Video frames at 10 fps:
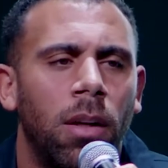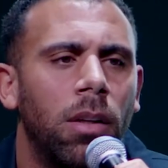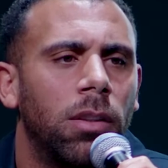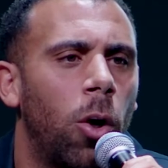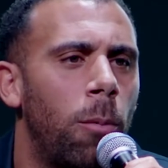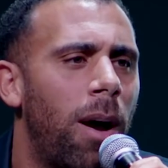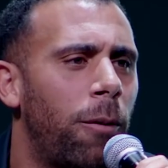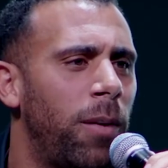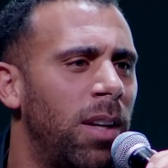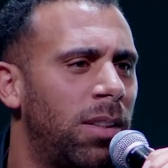So my
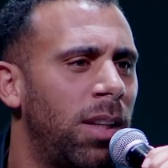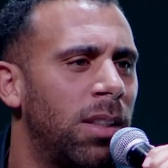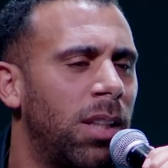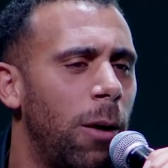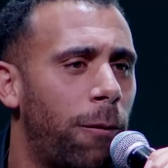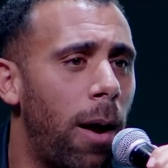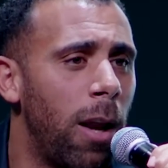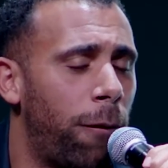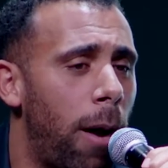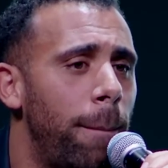thing is this, if
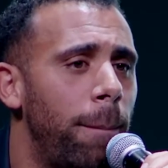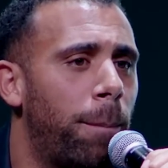I'm